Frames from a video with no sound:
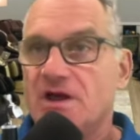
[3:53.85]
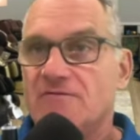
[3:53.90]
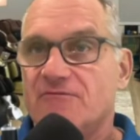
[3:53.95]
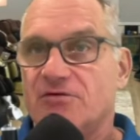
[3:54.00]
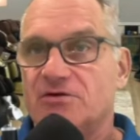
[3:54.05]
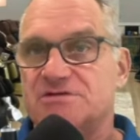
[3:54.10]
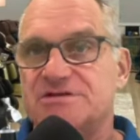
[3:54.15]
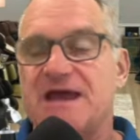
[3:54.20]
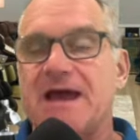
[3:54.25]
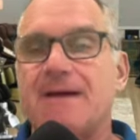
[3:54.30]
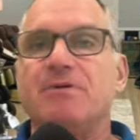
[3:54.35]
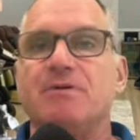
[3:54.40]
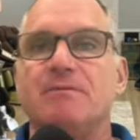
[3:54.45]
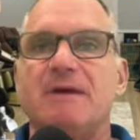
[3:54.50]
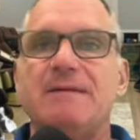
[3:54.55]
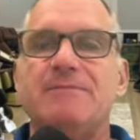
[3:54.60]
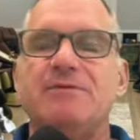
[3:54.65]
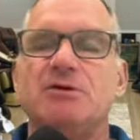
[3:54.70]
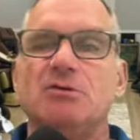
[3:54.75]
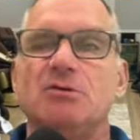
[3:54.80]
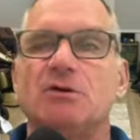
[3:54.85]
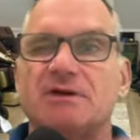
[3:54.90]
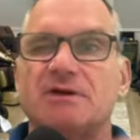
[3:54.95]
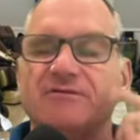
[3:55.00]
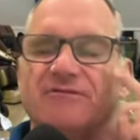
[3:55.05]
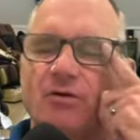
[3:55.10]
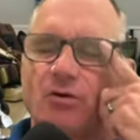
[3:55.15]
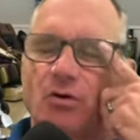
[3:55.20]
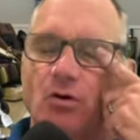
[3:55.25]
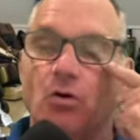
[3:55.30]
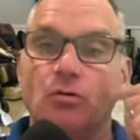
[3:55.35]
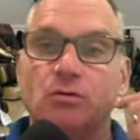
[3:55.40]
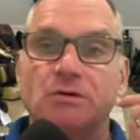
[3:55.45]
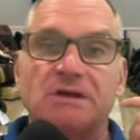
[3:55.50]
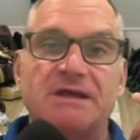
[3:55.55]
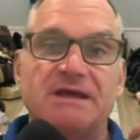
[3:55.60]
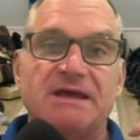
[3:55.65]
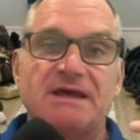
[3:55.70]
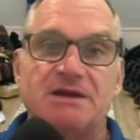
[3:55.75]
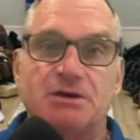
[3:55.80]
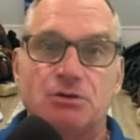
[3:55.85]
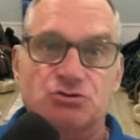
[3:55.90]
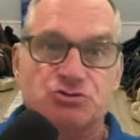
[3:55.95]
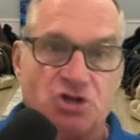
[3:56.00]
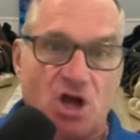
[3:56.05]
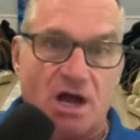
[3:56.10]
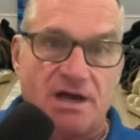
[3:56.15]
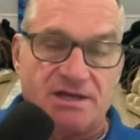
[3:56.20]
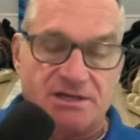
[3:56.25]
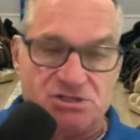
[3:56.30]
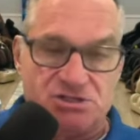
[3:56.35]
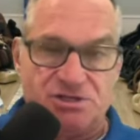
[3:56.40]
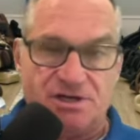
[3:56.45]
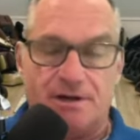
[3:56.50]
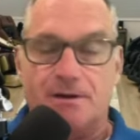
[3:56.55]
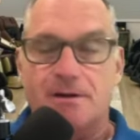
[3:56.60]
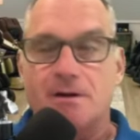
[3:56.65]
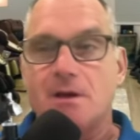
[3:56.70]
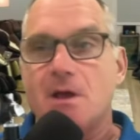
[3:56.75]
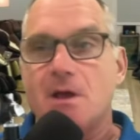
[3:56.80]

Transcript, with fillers: For example, maybe you're looking for only an Osaki chair.